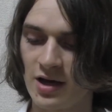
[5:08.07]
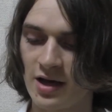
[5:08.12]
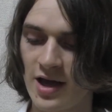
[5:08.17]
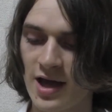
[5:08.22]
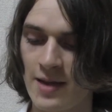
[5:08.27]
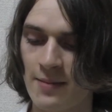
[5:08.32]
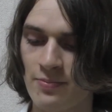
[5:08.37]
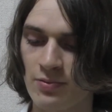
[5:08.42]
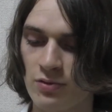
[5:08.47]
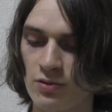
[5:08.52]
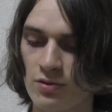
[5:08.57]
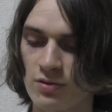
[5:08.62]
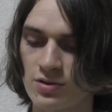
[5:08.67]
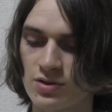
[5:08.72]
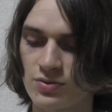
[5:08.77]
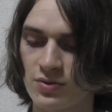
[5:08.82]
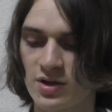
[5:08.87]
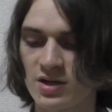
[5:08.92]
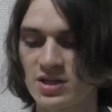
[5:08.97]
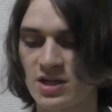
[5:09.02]
April
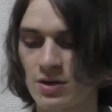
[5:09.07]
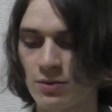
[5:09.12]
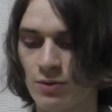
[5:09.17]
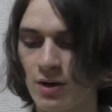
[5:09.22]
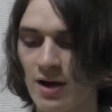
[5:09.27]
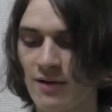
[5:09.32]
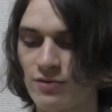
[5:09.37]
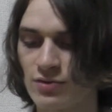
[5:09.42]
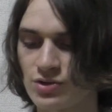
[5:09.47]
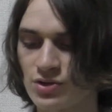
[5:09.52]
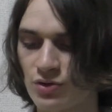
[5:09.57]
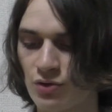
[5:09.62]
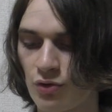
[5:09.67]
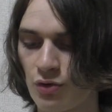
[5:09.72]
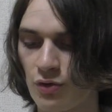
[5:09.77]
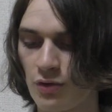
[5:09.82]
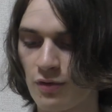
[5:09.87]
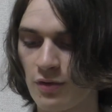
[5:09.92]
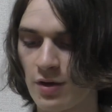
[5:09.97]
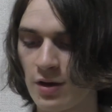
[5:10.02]
2010 arrivals,
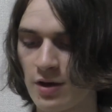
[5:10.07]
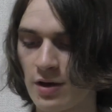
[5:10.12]
or